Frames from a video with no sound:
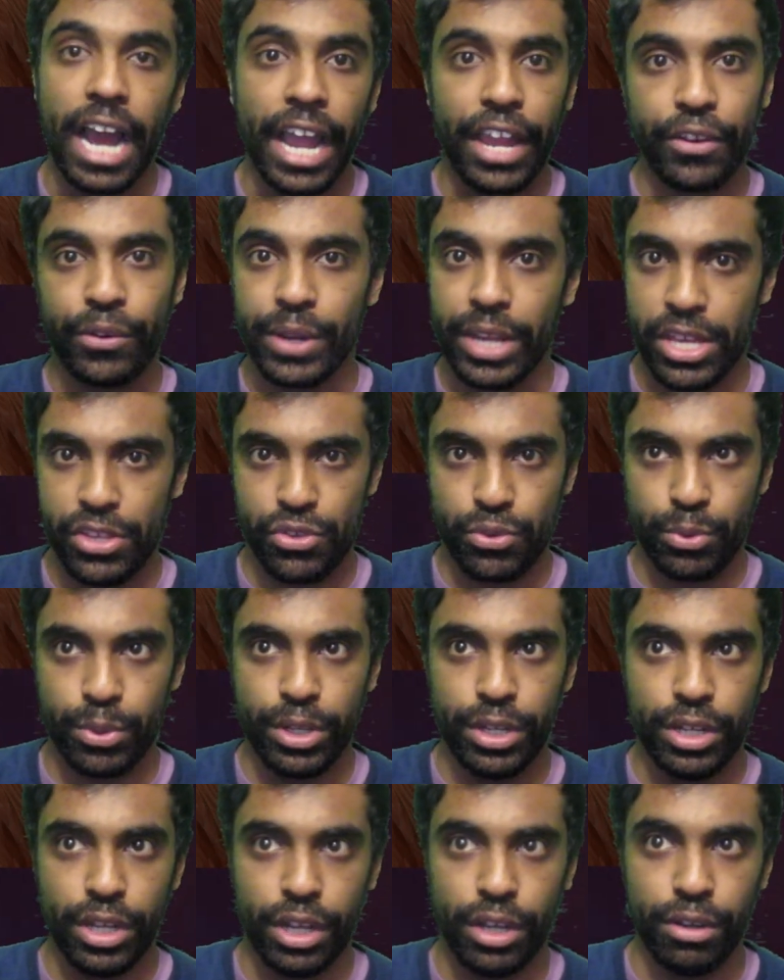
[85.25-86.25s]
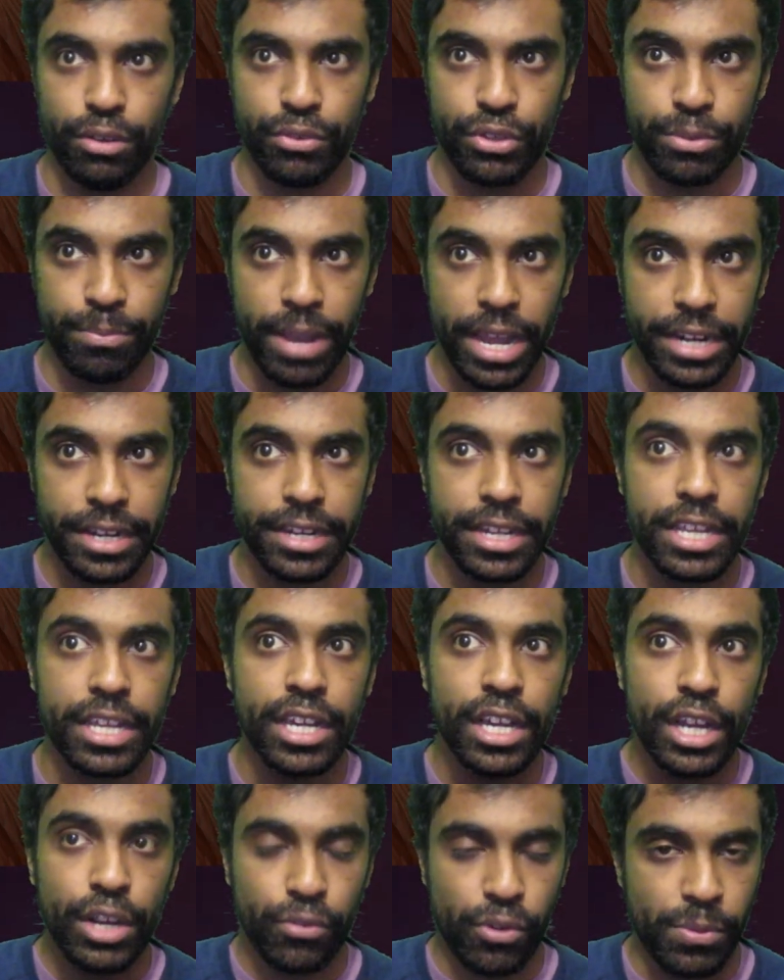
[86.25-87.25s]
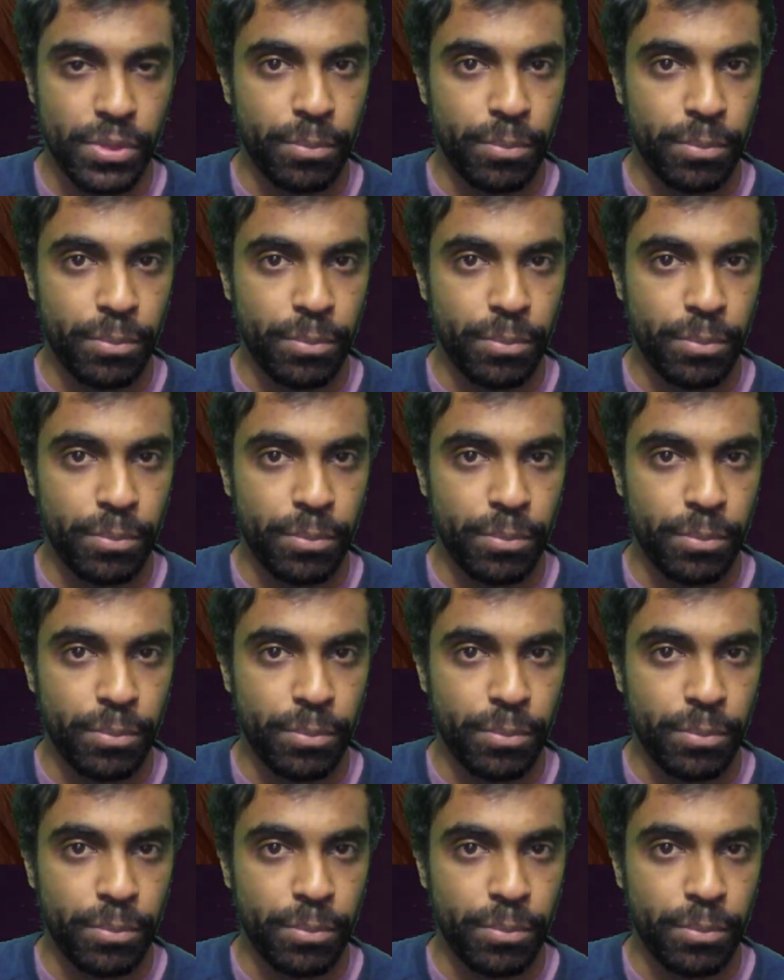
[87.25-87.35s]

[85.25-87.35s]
entire history of humanity